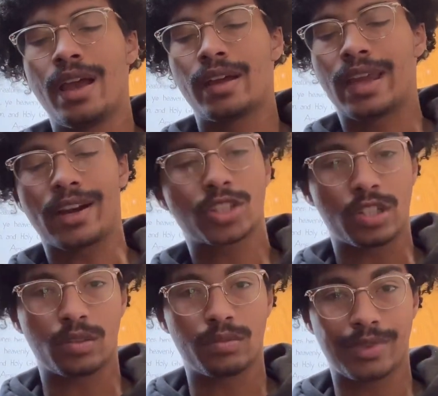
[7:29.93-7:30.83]

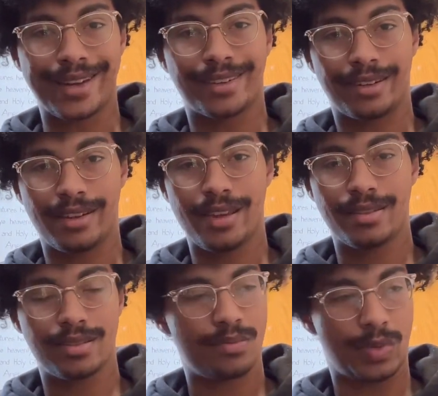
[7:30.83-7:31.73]
character writer he
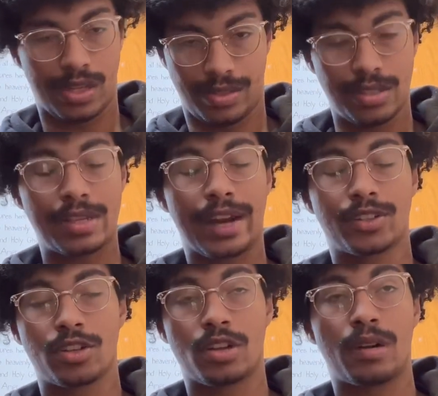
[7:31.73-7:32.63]
is, because these
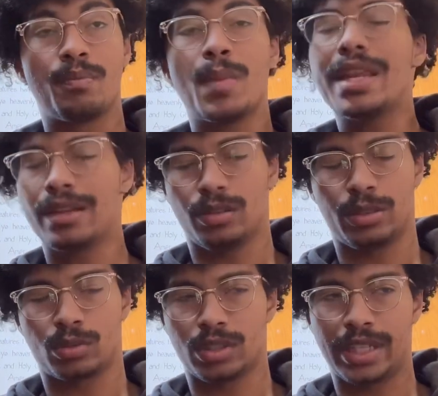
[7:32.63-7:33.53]
characters are immediately
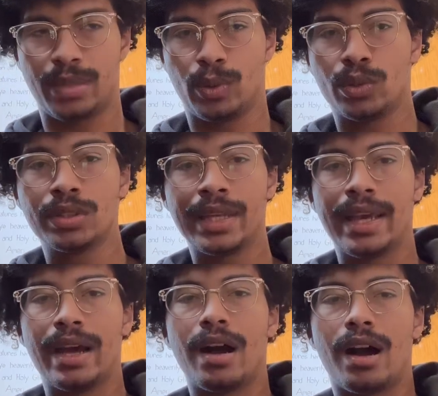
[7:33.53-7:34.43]
relatable
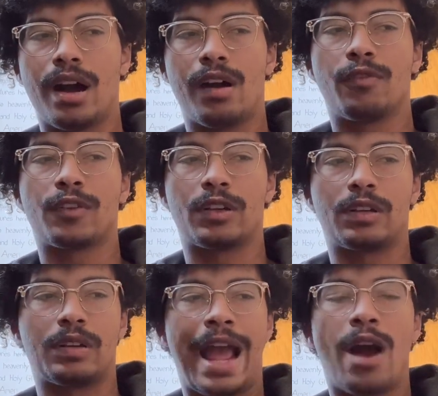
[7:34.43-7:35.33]

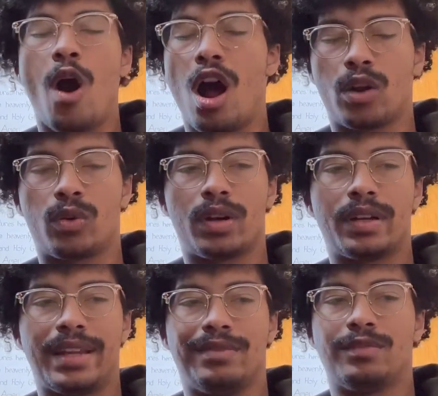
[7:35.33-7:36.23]
for how
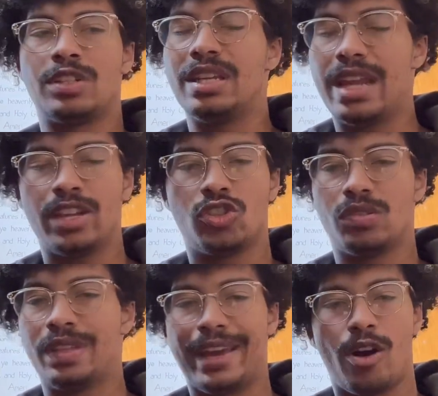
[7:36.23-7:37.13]
awkward and
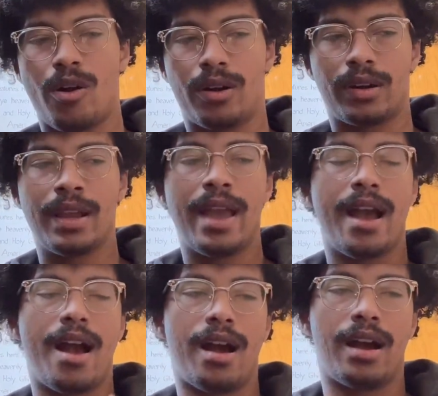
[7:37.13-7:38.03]
teenage they are.
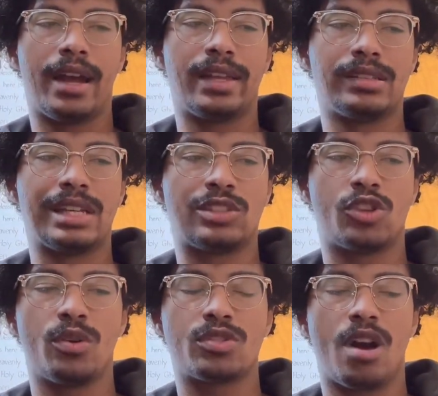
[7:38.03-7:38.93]
It
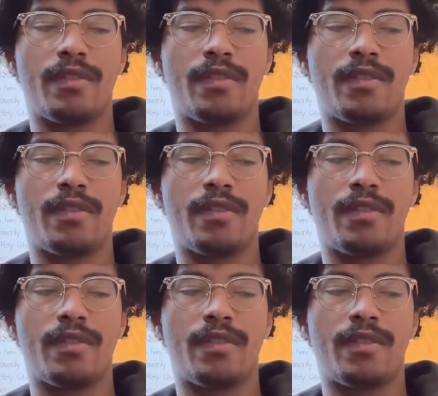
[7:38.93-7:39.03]
shows off